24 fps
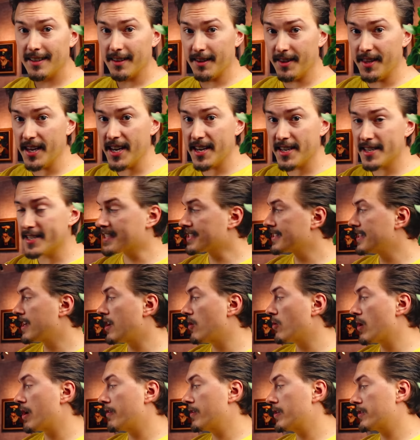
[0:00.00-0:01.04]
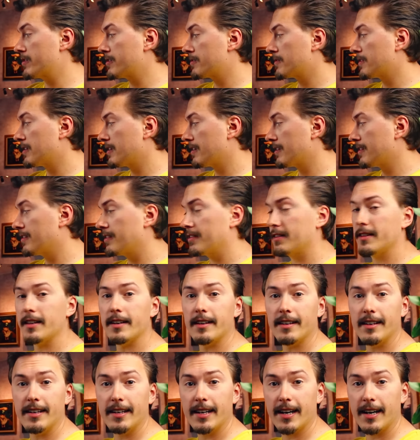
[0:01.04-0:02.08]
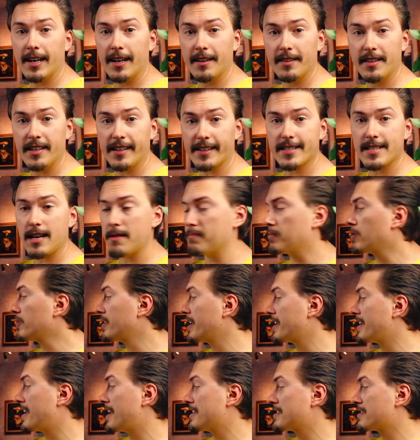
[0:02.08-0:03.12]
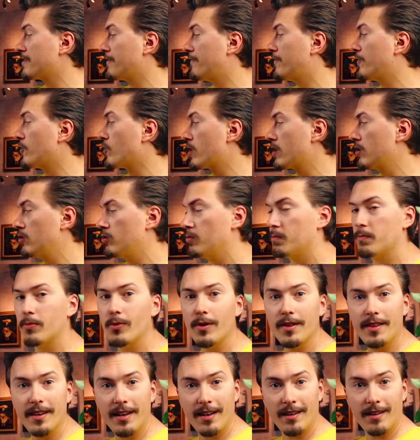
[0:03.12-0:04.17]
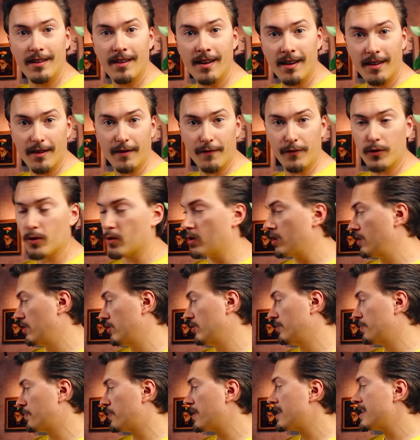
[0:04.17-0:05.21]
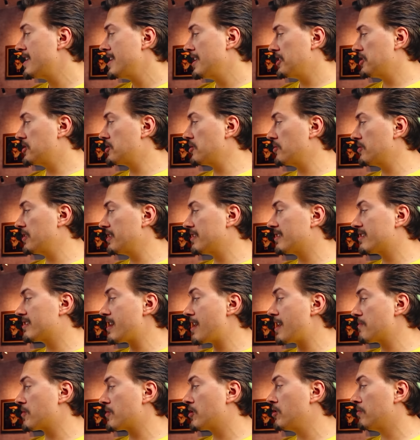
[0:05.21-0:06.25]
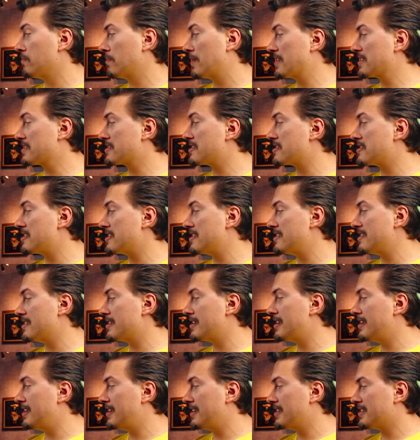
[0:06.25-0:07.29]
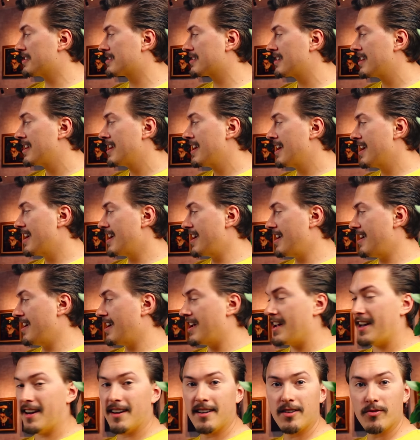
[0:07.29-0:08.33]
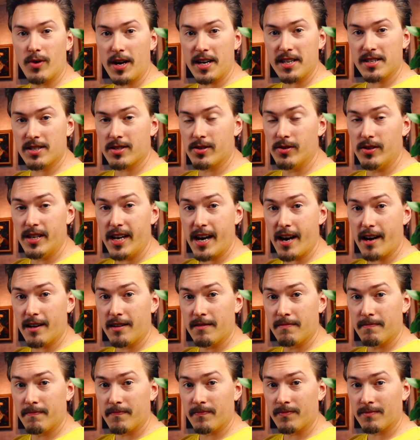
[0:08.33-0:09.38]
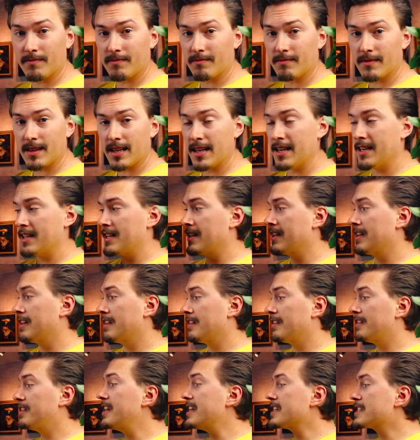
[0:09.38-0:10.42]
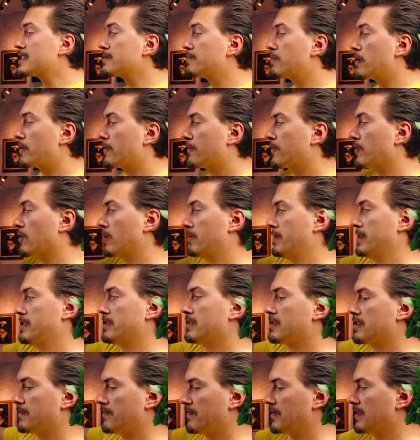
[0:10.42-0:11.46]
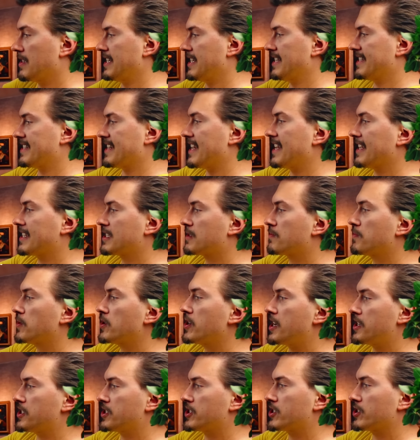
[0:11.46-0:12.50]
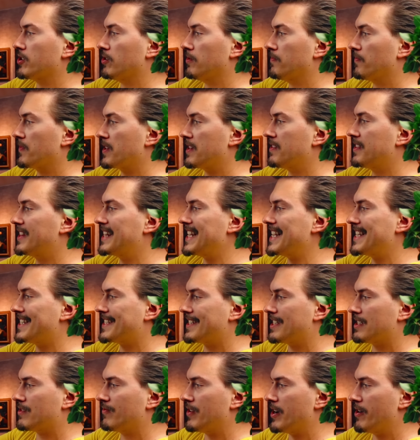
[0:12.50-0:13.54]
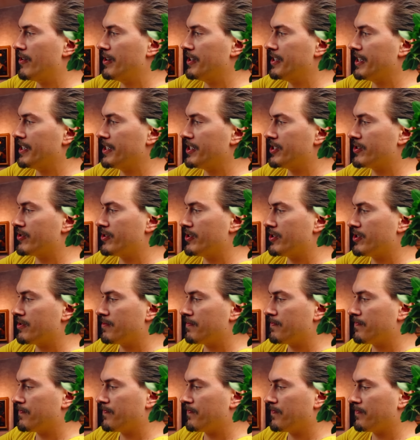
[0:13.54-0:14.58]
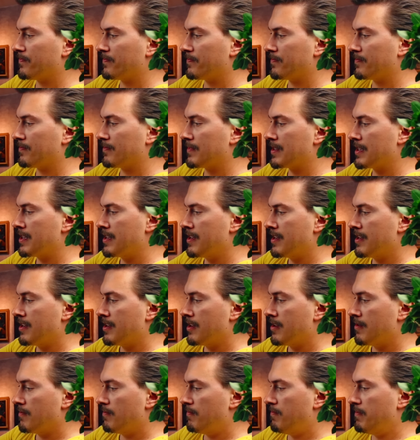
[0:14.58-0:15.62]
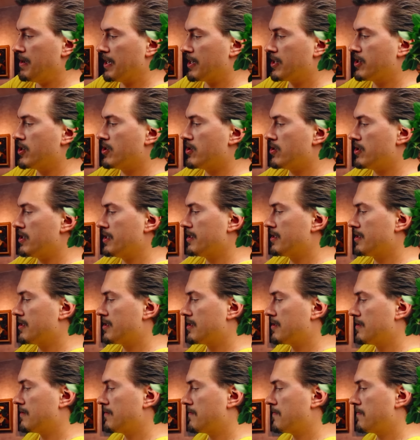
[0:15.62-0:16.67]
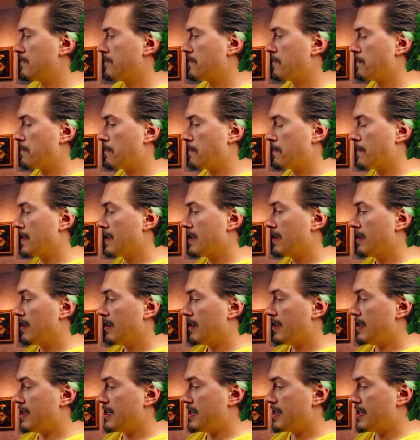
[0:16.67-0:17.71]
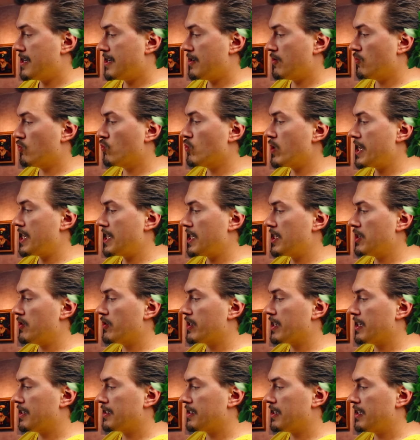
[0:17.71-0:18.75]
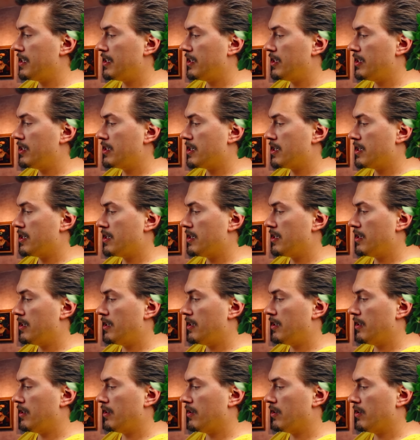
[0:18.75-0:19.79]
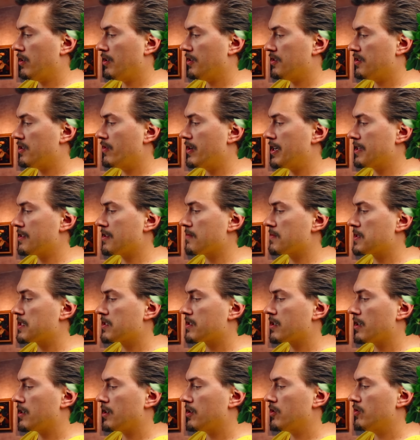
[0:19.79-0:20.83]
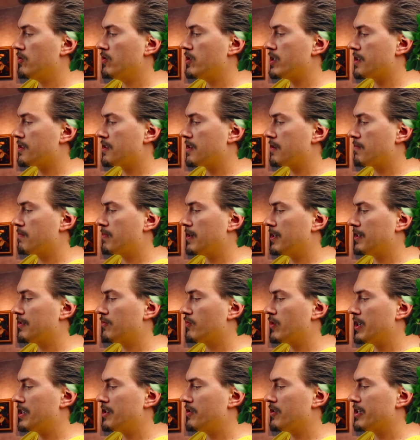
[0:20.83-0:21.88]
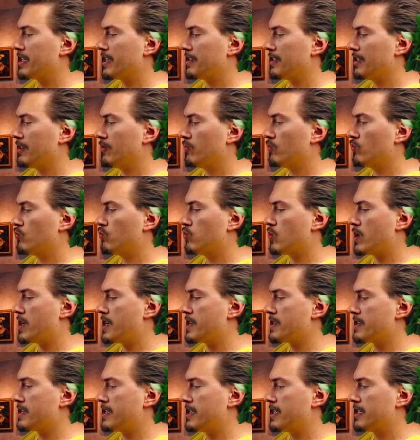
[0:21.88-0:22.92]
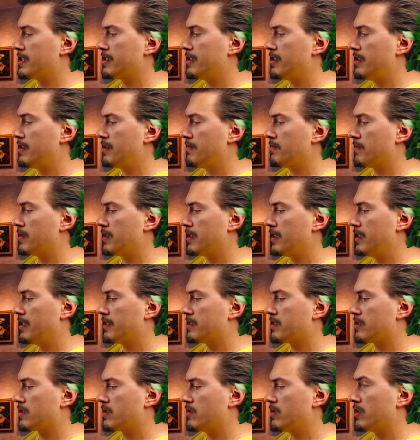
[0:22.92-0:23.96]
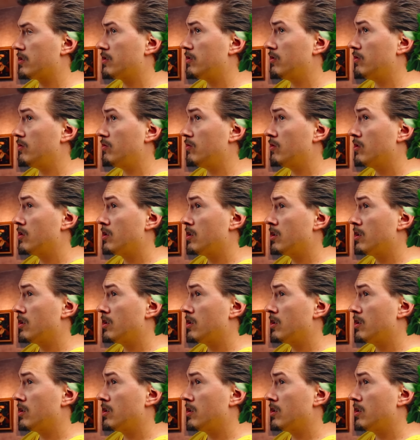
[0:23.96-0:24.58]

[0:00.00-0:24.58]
This, however, the example that has a for loop within the for loop, so the time complexity is n raised to the n. This performance is exponential, and this is very dangerous because When you get in zero items, it's going to do nothing. But when you get in one item, it's going to